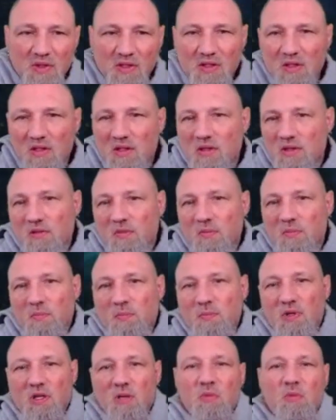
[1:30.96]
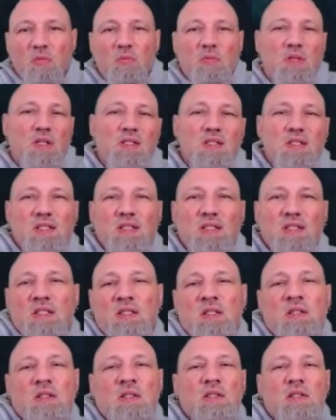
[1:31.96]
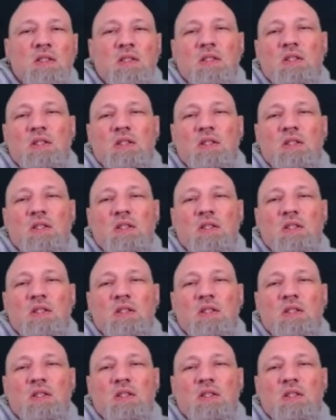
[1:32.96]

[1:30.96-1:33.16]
bit of purple mixed in.